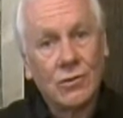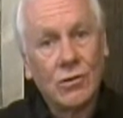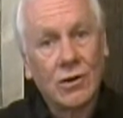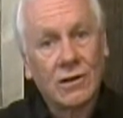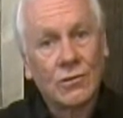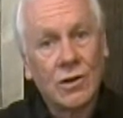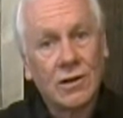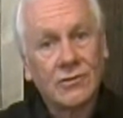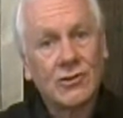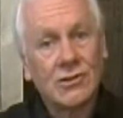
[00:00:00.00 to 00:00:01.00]
Wuhan
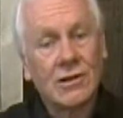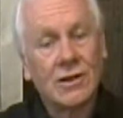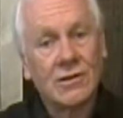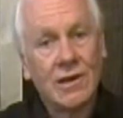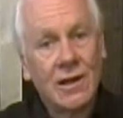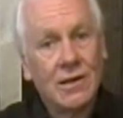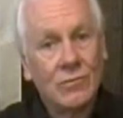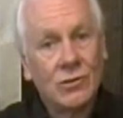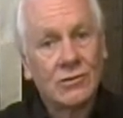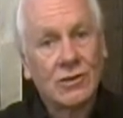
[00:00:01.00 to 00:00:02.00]
Waltz
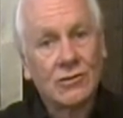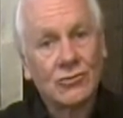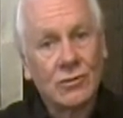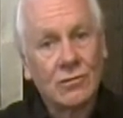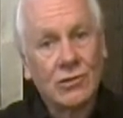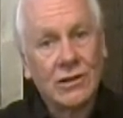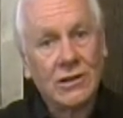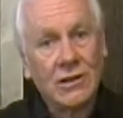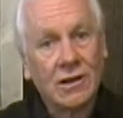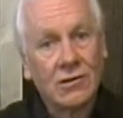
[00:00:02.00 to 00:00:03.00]
music sort of
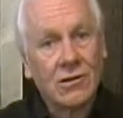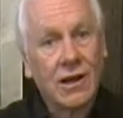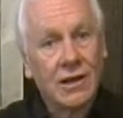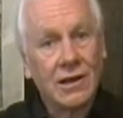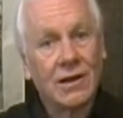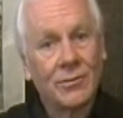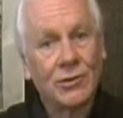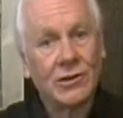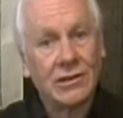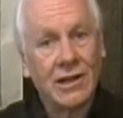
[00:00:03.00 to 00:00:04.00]
really cranking
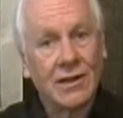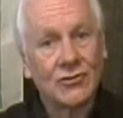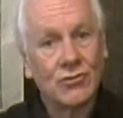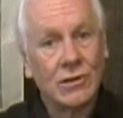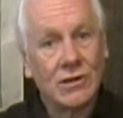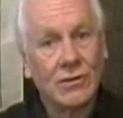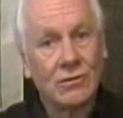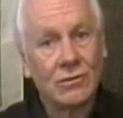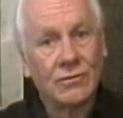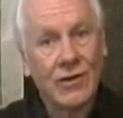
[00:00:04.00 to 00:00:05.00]
up and the dance really
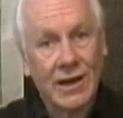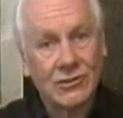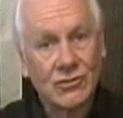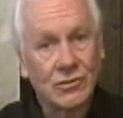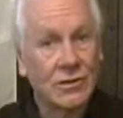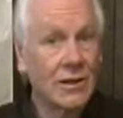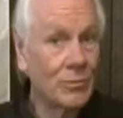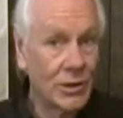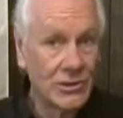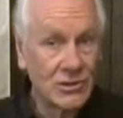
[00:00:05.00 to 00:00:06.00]
going faster in
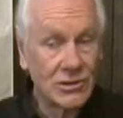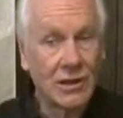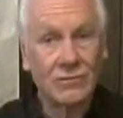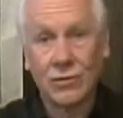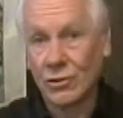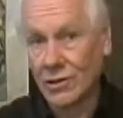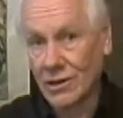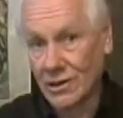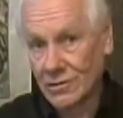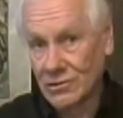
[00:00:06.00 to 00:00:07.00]
like places like
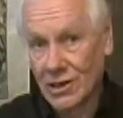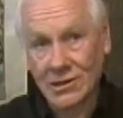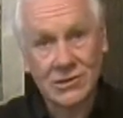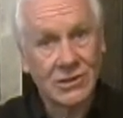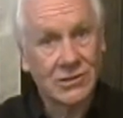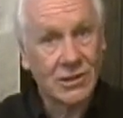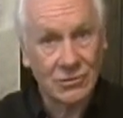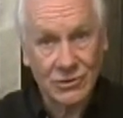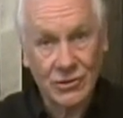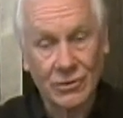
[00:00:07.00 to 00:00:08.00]
Florida, Texas,
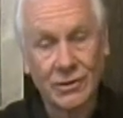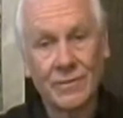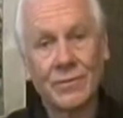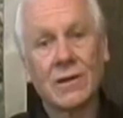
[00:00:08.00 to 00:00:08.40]
Arizona.